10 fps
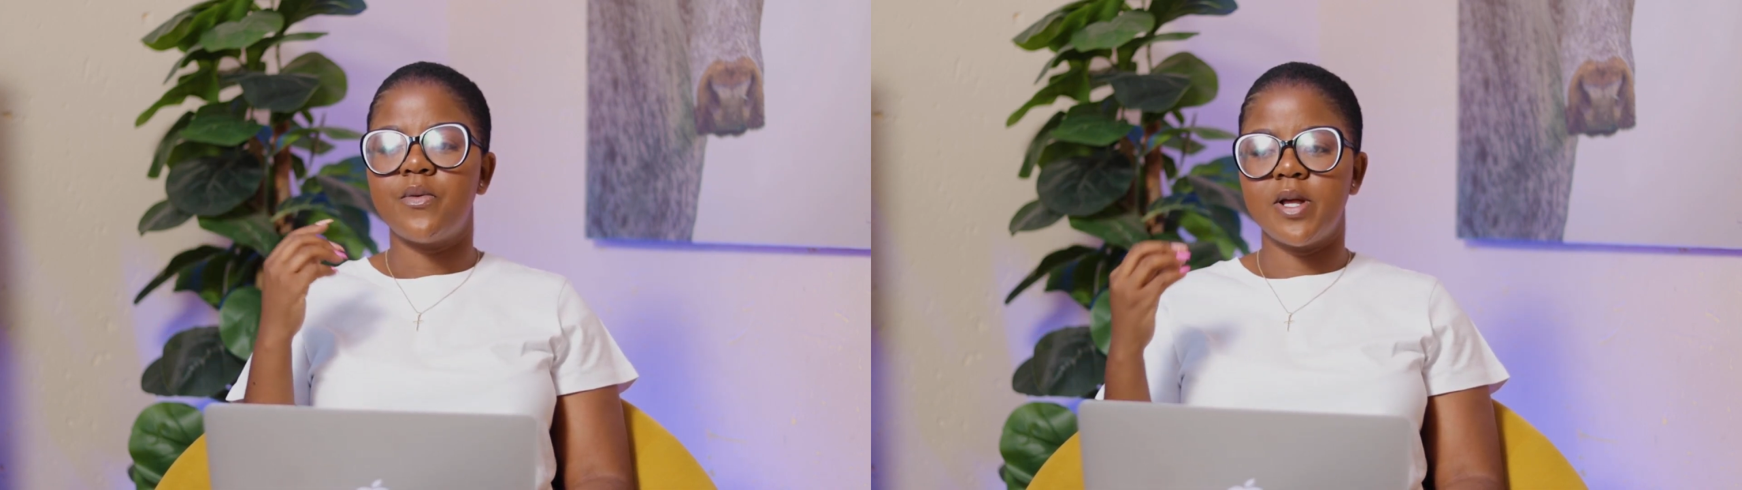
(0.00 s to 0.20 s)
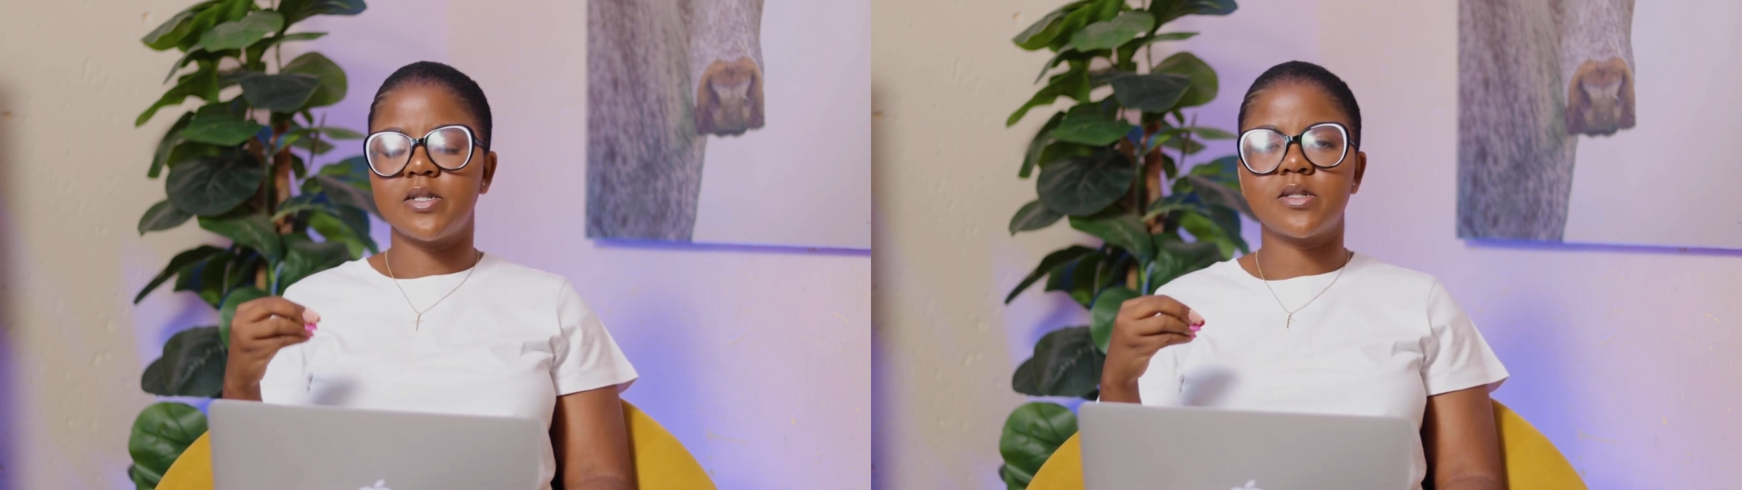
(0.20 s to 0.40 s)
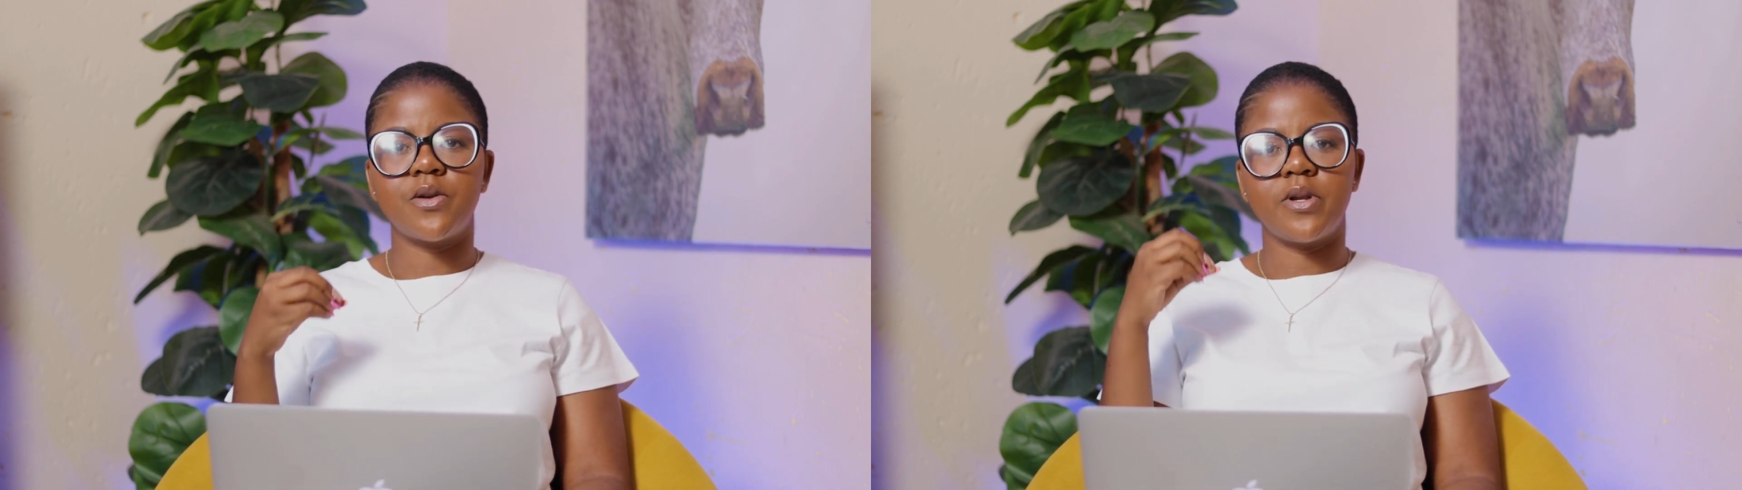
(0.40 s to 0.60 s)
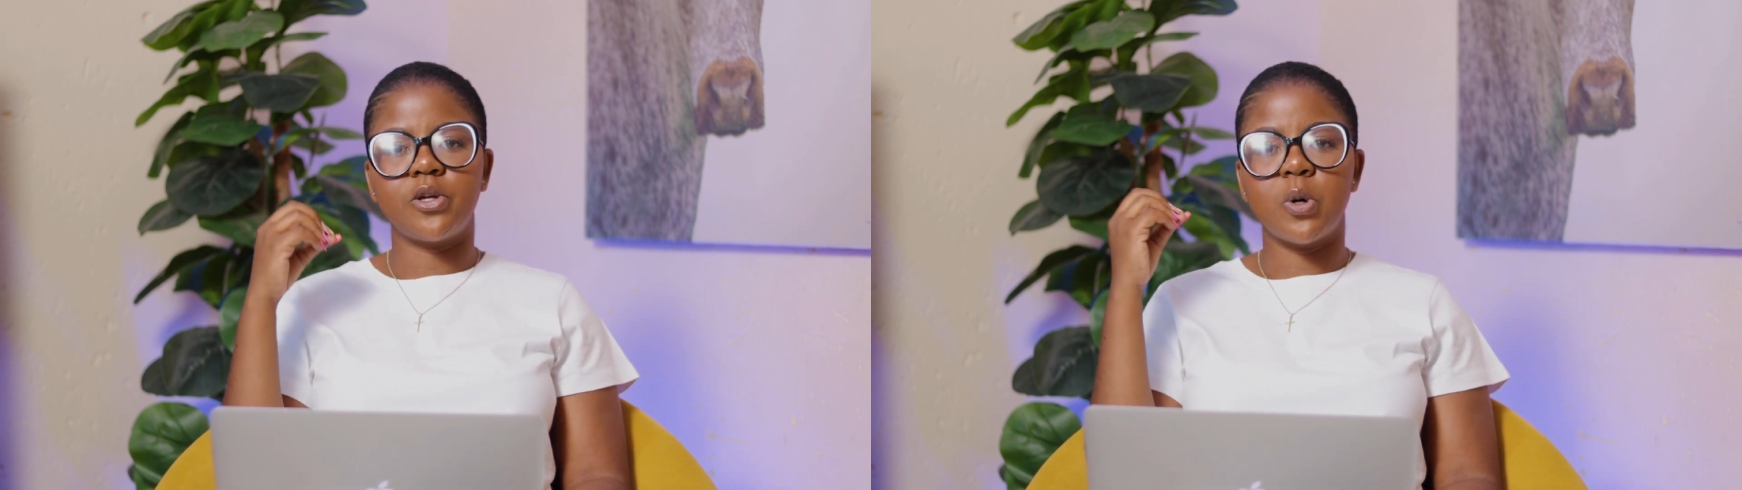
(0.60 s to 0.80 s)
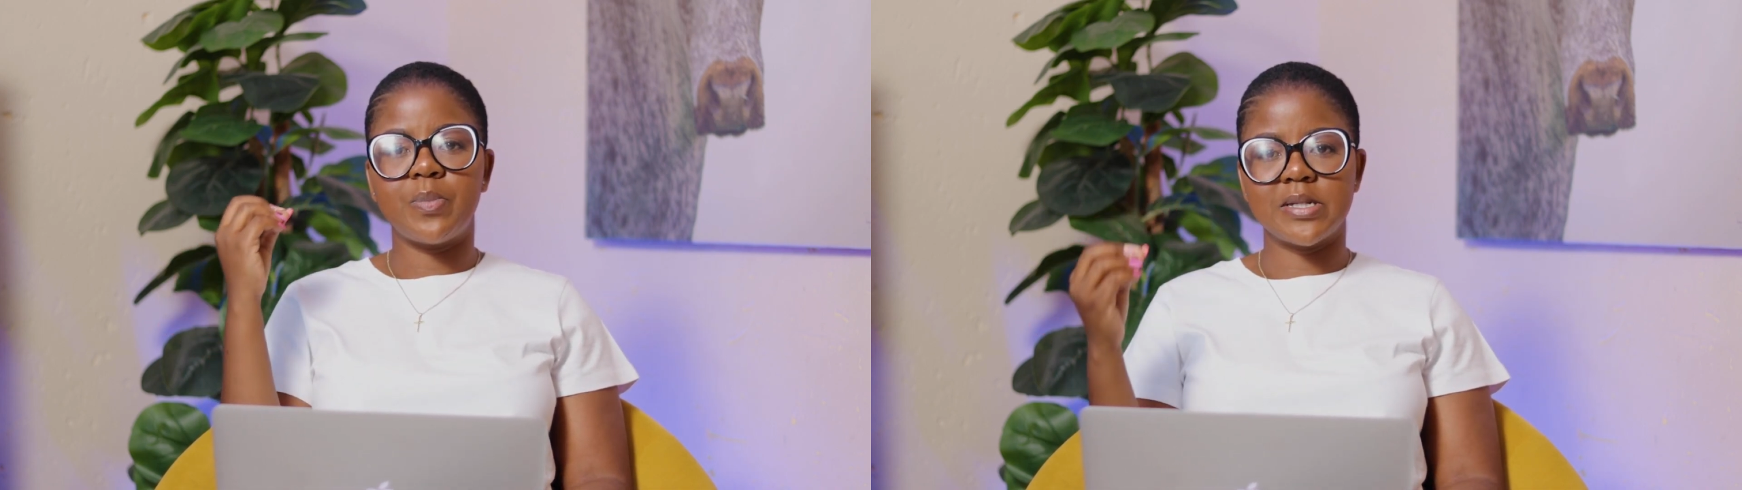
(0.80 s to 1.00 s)

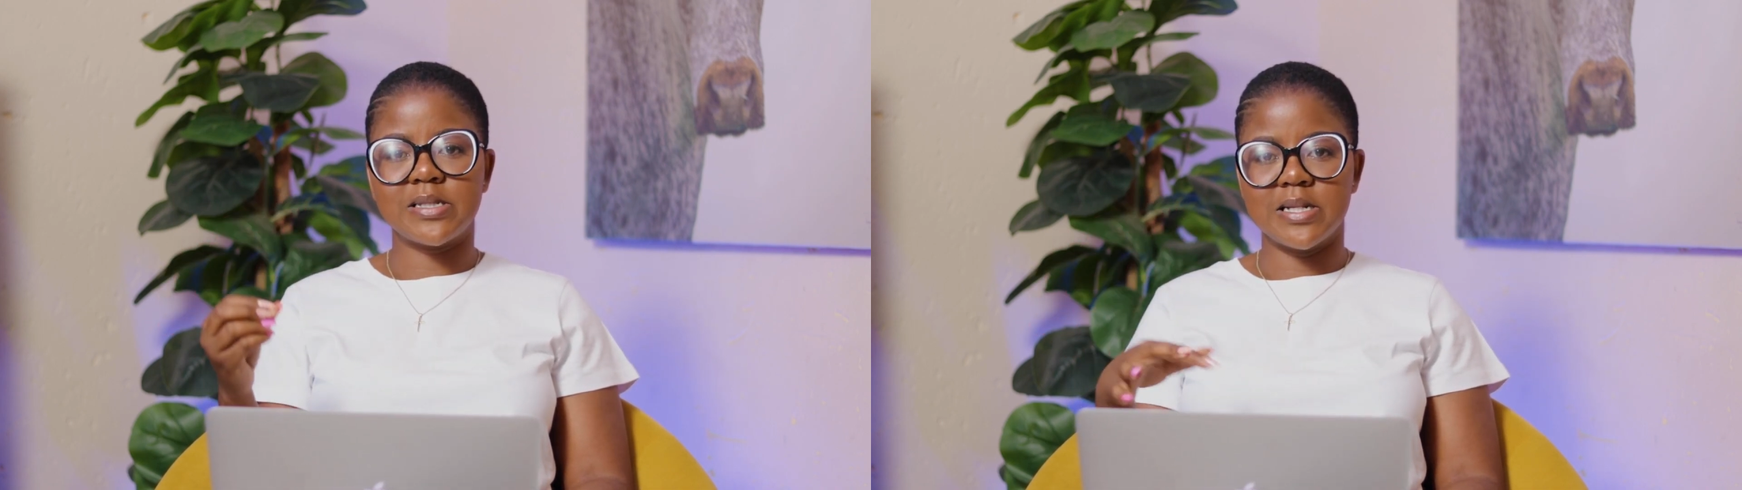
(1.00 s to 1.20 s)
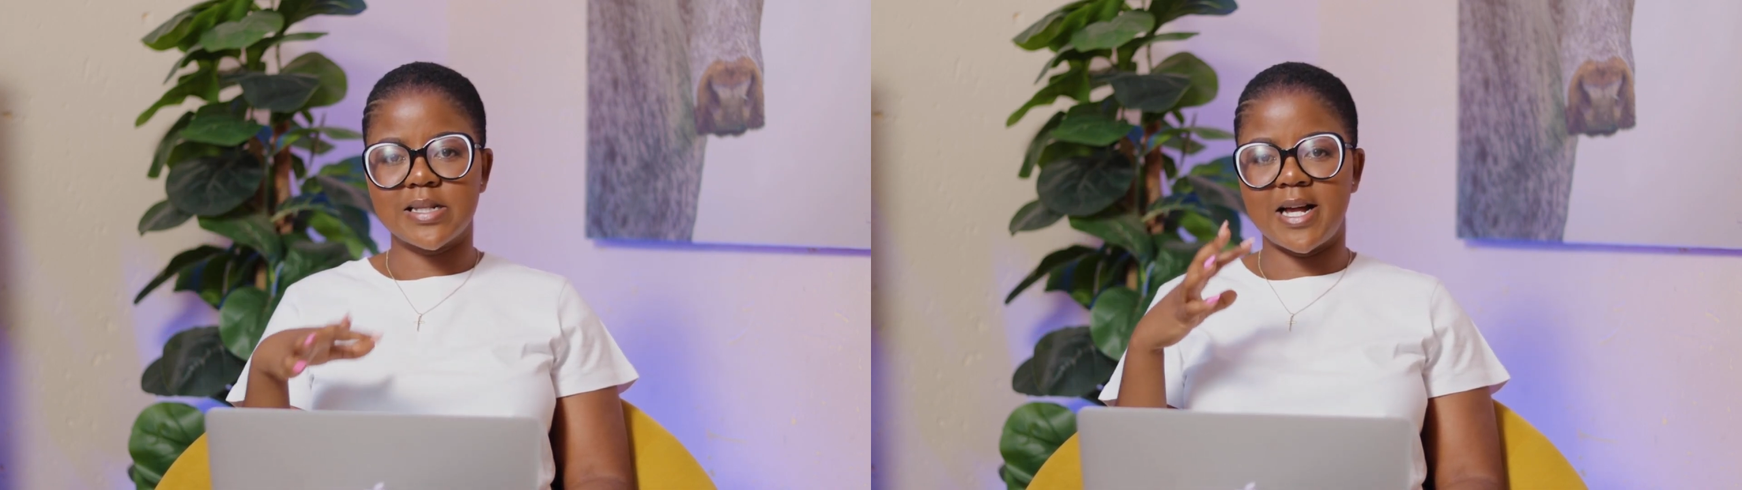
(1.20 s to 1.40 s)
registering your business,